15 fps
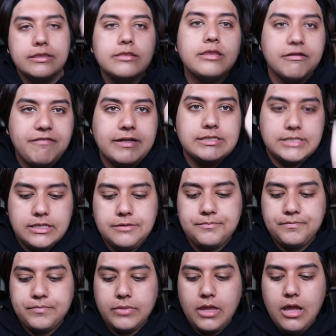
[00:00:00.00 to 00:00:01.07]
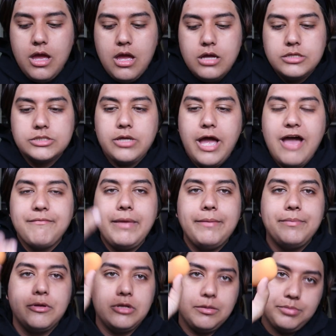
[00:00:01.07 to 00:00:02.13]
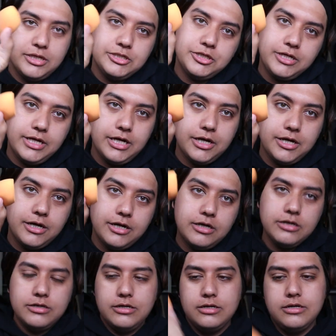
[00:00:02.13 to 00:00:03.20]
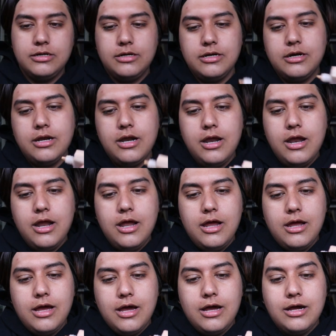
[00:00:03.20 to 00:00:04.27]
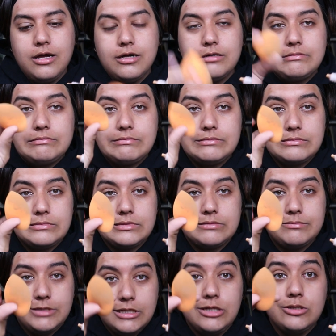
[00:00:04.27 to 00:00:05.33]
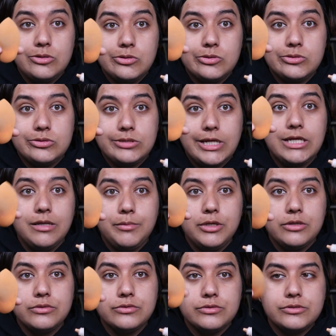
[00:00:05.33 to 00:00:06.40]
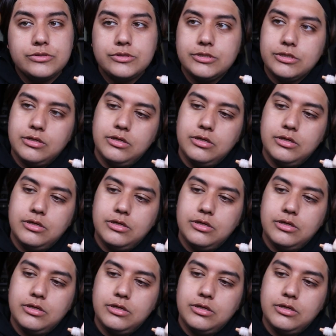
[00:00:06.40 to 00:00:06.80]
Fenty. So I have my beauty blender here. It's been used and abused.